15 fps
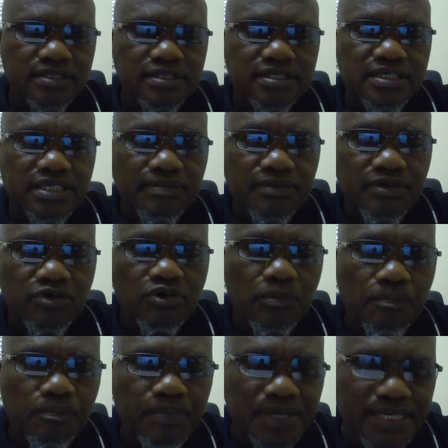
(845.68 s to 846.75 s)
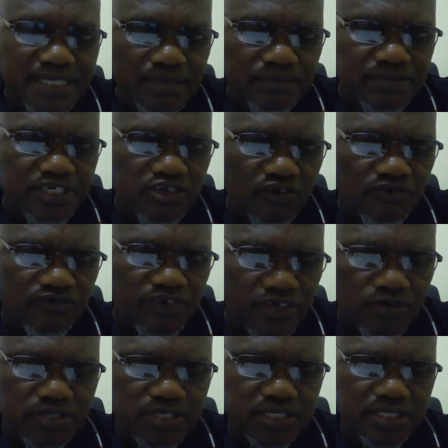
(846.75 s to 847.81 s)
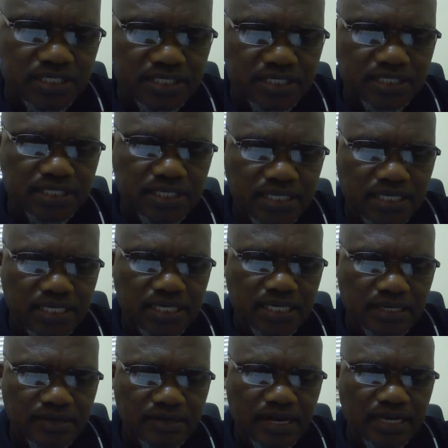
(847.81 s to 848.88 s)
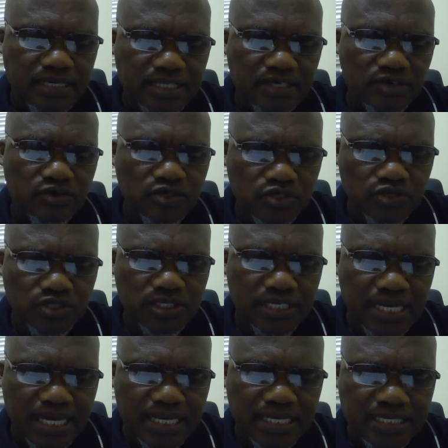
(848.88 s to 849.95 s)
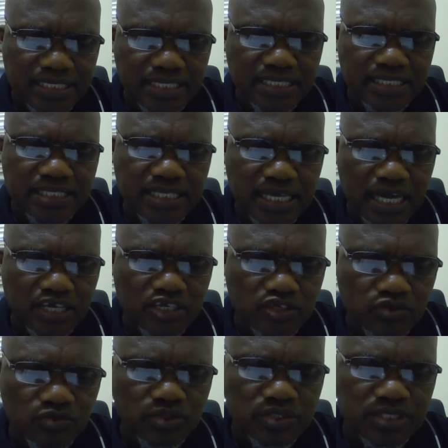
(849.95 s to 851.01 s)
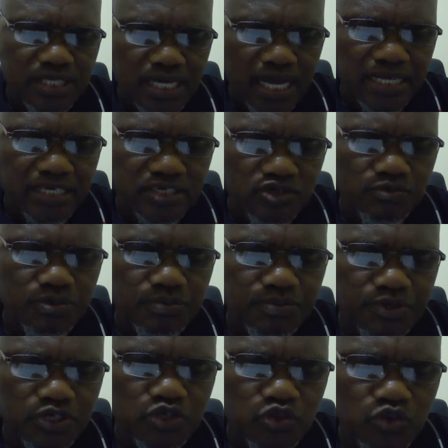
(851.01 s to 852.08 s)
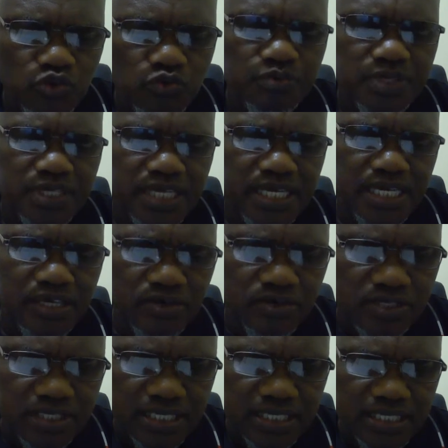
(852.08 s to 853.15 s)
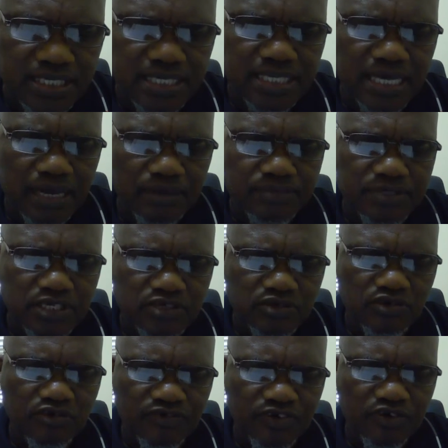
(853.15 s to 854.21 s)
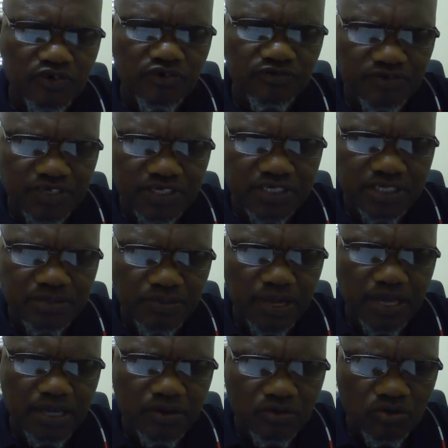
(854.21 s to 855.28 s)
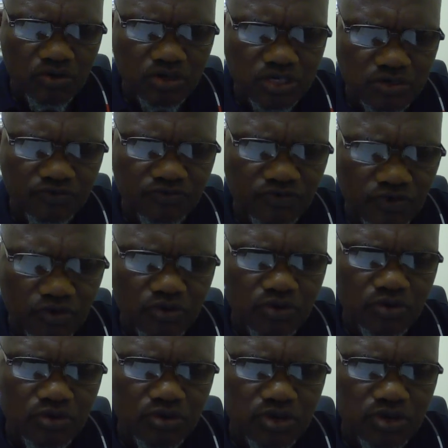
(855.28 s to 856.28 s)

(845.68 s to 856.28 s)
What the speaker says: Something called presumption of innocence, right? The Constitution guarantees the accused's right to be presumed innocent in the absence of a conviction by a court of law.